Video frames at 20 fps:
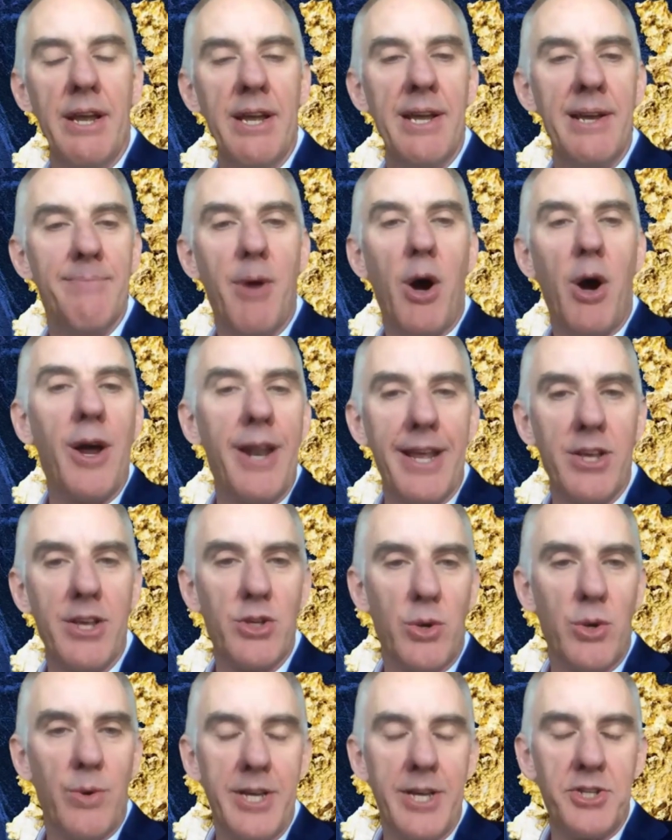Mining
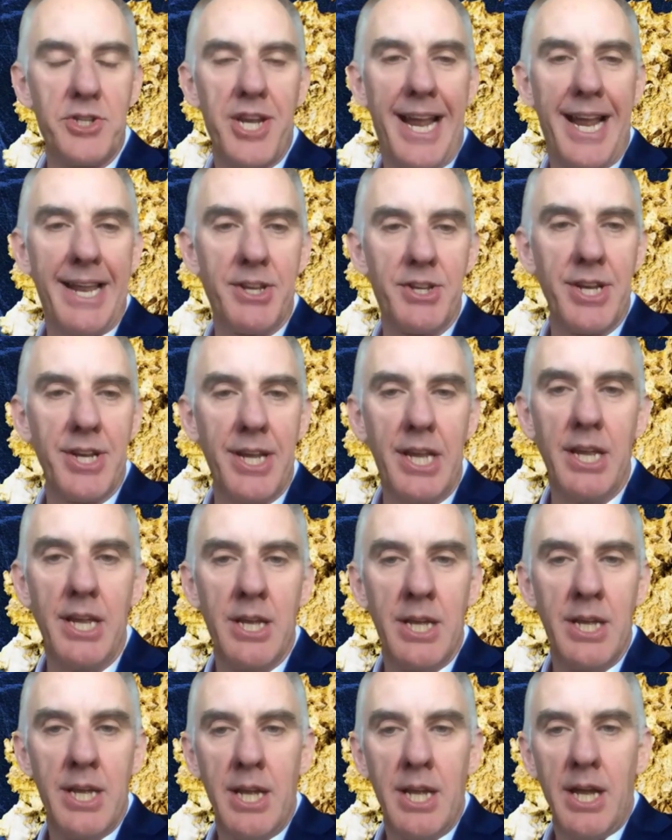is always challenging.
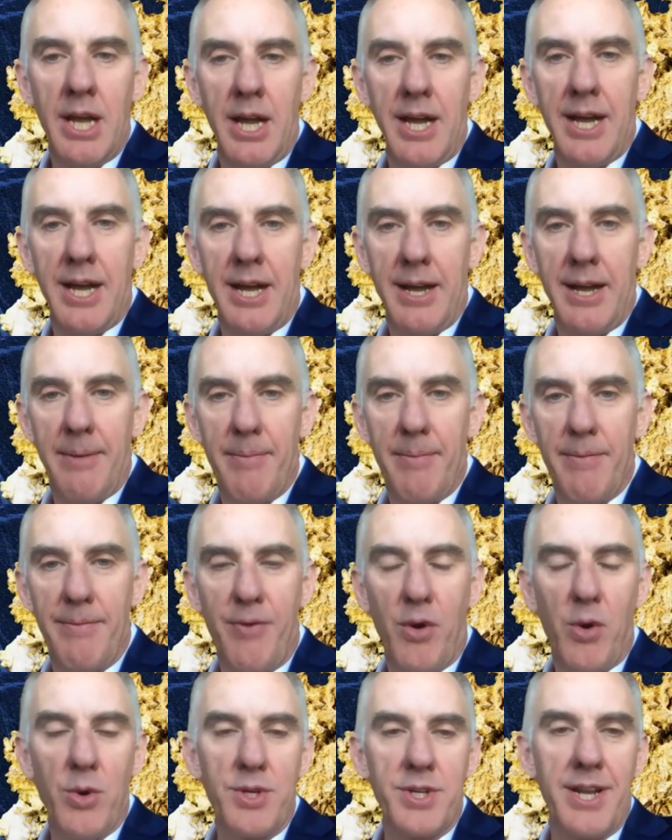
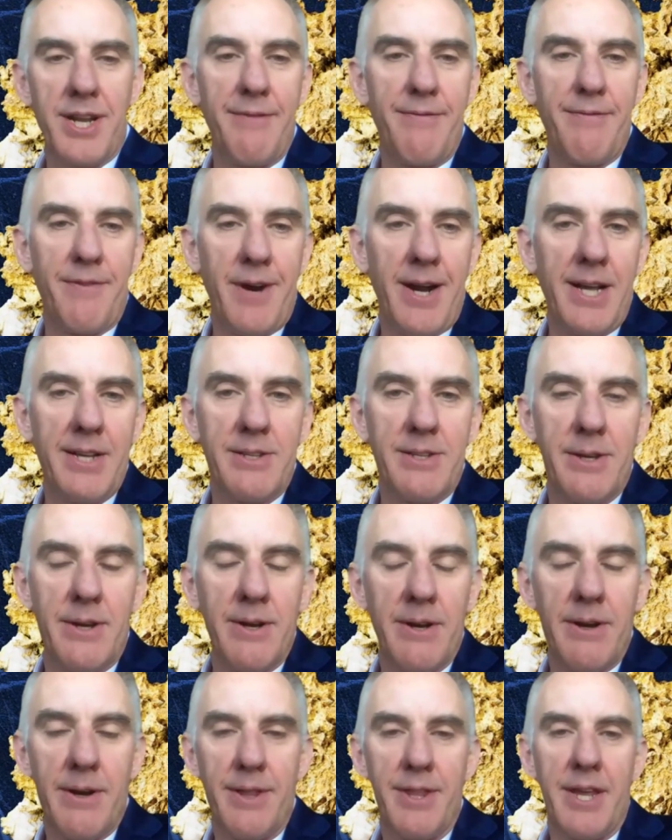Fortunately for us,
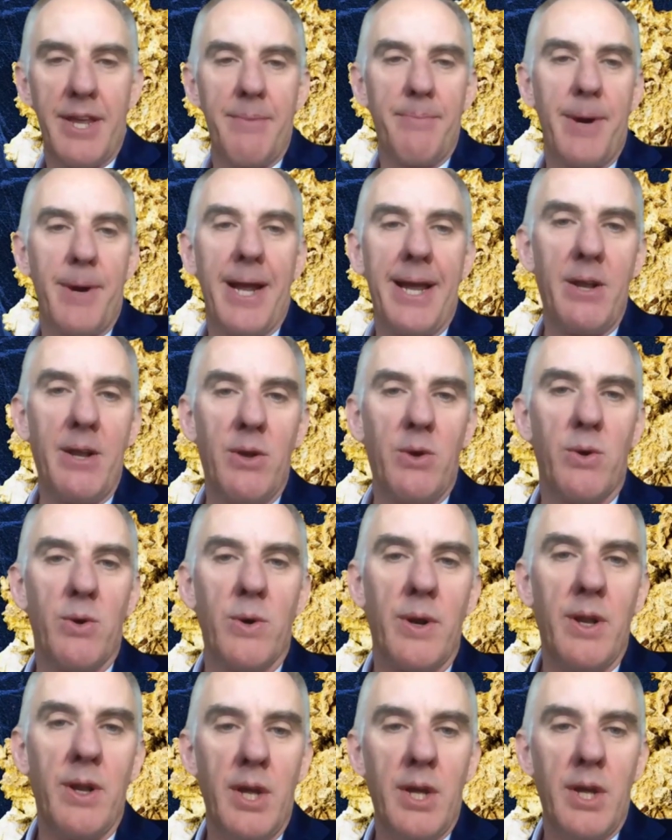I think
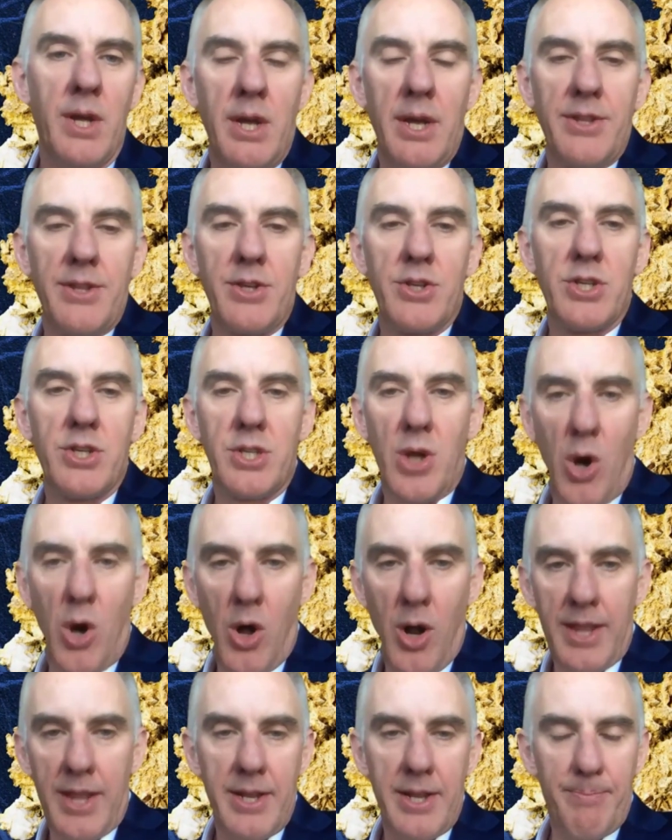Bralorne, the
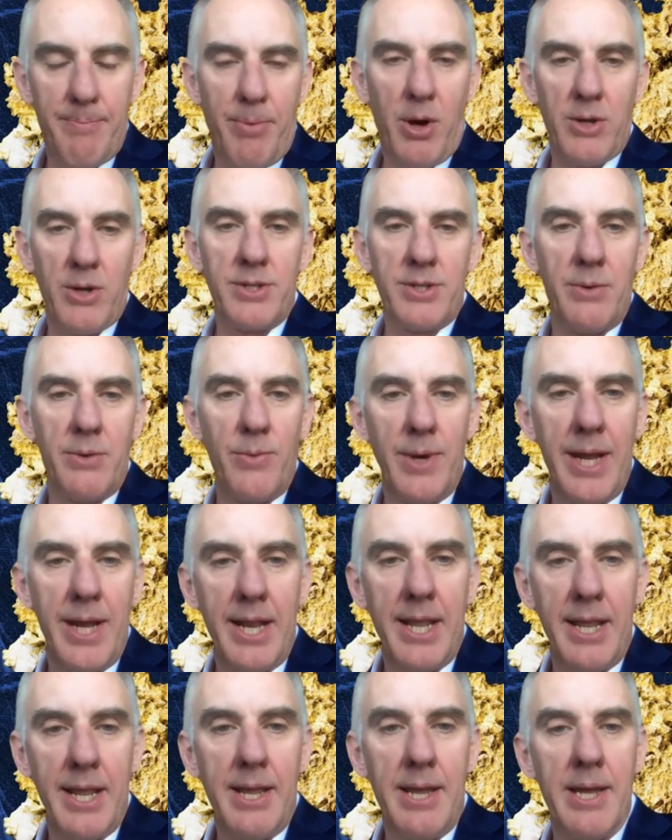style of the deposit
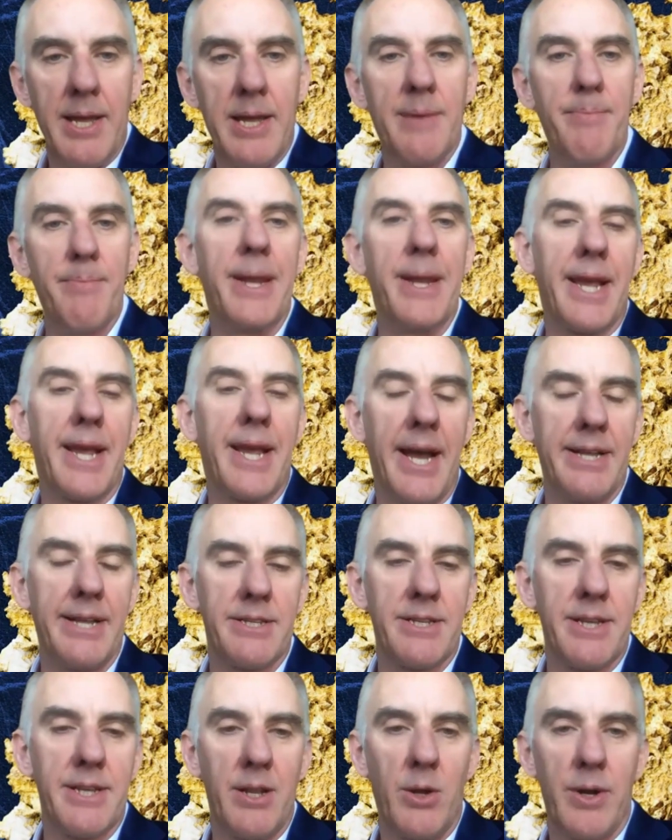really
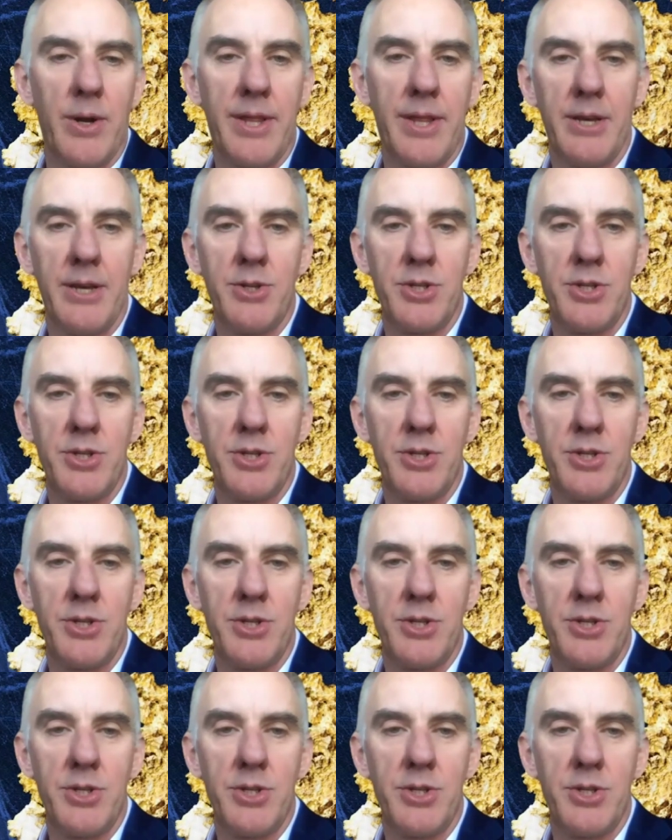mitigates a lot of those